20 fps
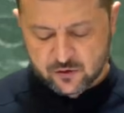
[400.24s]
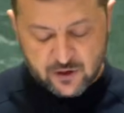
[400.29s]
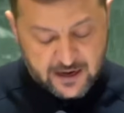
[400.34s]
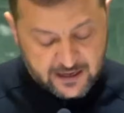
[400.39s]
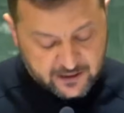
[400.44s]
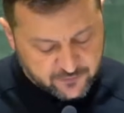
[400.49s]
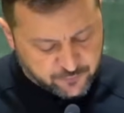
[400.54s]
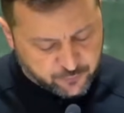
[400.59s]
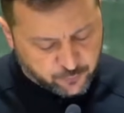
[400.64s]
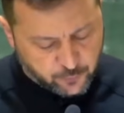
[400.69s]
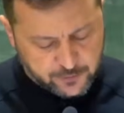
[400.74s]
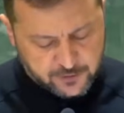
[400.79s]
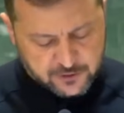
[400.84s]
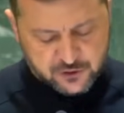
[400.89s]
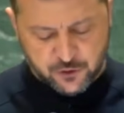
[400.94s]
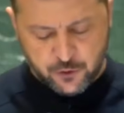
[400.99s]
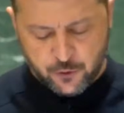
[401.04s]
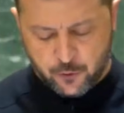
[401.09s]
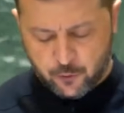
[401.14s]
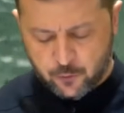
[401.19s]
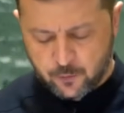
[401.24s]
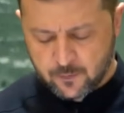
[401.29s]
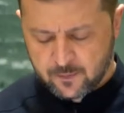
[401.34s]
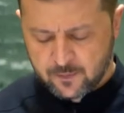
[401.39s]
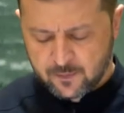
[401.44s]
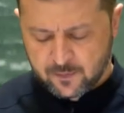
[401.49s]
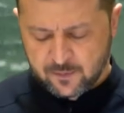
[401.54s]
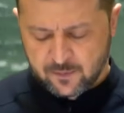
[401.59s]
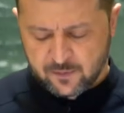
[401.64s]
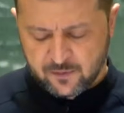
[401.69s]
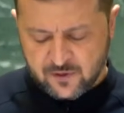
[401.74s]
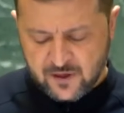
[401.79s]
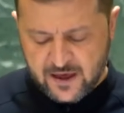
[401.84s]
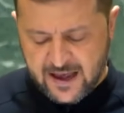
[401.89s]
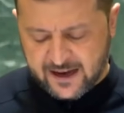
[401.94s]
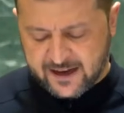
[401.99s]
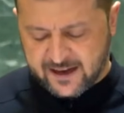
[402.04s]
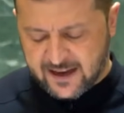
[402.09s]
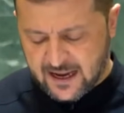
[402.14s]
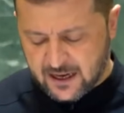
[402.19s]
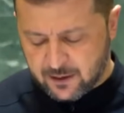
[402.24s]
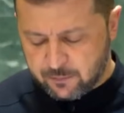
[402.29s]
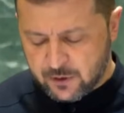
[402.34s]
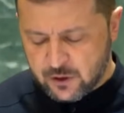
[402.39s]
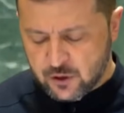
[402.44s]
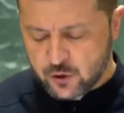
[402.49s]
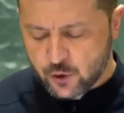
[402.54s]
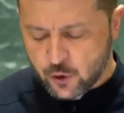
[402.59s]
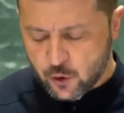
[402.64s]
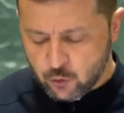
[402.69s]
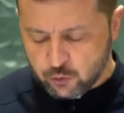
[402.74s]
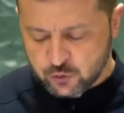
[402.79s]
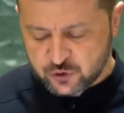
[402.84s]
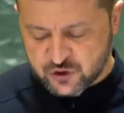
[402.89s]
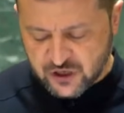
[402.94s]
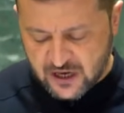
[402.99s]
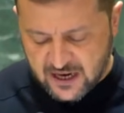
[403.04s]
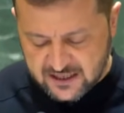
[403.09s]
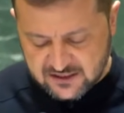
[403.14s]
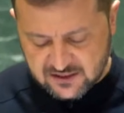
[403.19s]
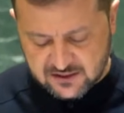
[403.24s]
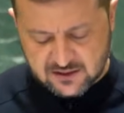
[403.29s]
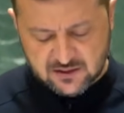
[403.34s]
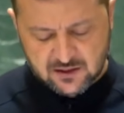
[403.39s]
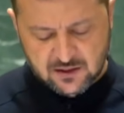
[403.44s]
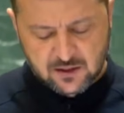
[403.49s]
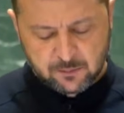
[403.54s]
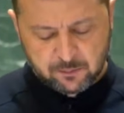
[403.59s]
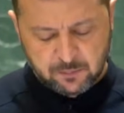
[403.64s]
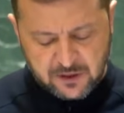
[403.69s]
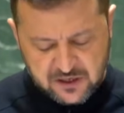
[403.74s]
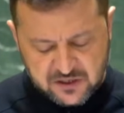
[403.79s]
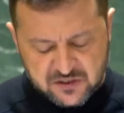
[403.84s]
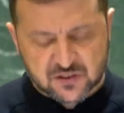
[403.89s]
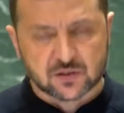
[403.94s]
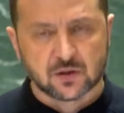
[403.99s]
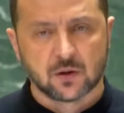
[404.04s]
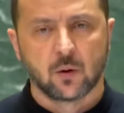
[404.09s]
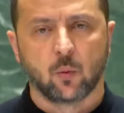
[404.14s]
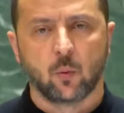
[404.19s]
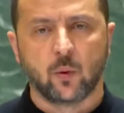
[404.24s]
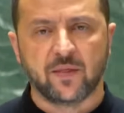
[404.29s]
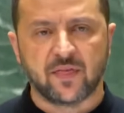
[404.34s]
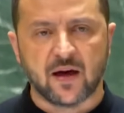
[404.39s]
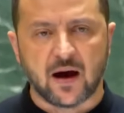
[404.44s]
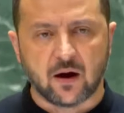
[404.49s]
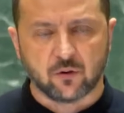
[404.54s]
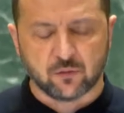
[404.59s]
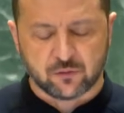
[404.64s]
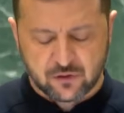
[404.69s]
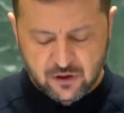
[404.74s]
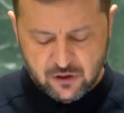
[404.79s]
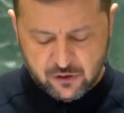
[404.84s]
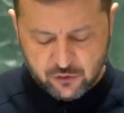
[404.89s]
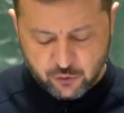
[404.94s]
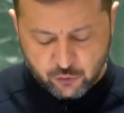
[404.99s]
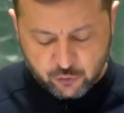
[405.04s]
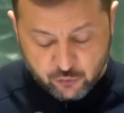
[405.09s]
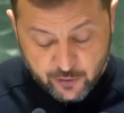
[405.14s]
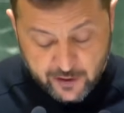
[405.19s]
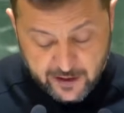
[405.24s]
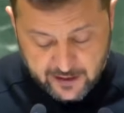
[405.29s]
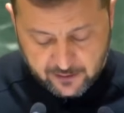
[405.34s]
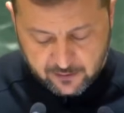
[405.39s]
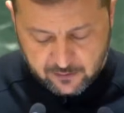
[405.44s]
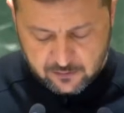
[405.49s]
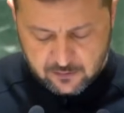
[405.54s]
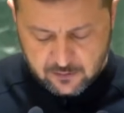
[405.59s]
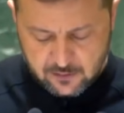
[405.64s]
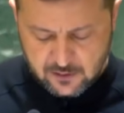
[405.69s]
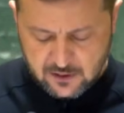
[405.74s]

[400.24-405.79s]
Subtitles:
rightfully so, there can be no just peace without Ukraine.